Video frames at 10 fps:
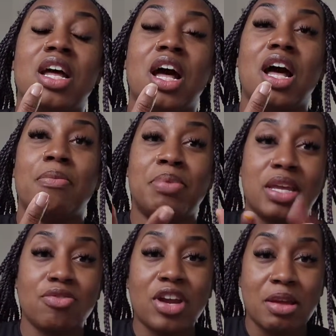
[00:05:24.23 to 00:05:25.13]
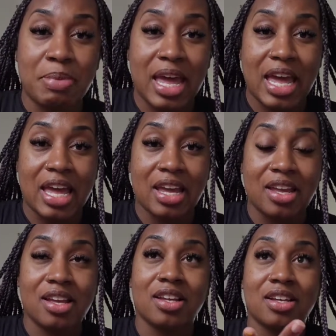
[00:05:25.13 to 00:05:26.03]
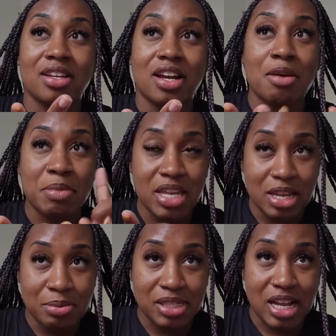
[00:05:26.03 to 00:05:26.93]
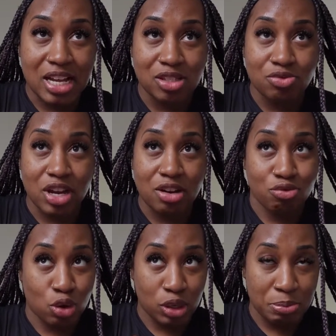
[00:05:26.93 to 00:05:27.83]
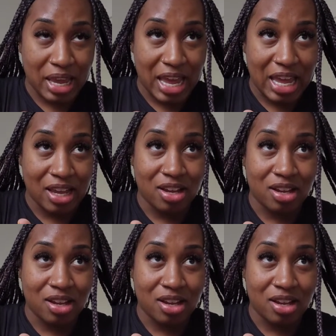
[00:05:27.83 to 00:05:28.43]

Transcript: a big red bag, a medium sized red rolling bag,